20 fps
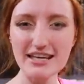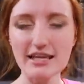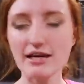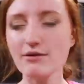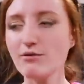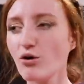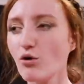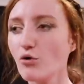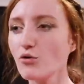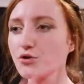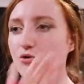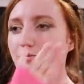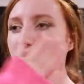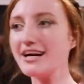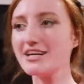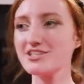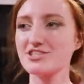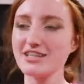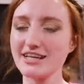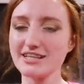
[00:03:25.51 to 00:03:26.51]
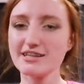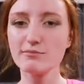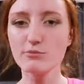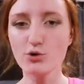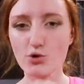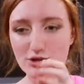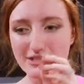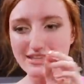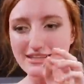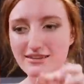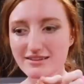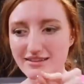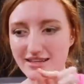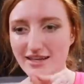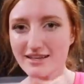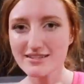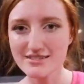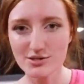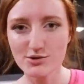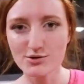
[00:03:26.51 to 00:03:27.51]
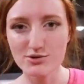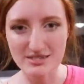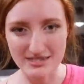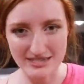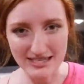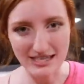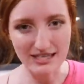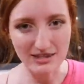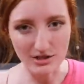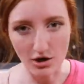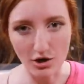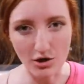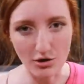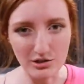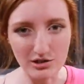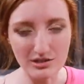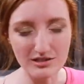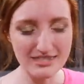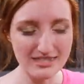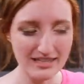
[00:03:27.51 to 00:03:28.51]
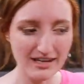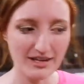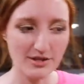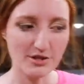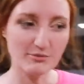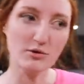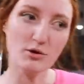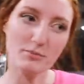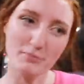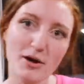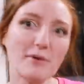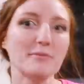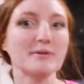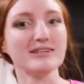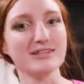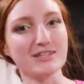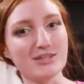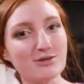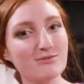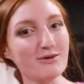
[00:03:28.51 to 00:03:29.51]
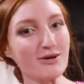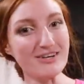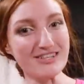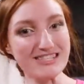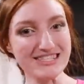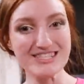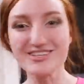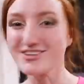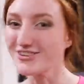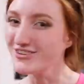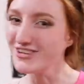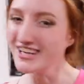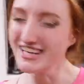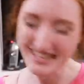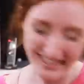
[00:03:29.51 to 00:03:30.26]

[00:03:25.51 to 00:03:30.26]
They were all the rage and like the more little things that you could stick in the holes, the more popular you were in school.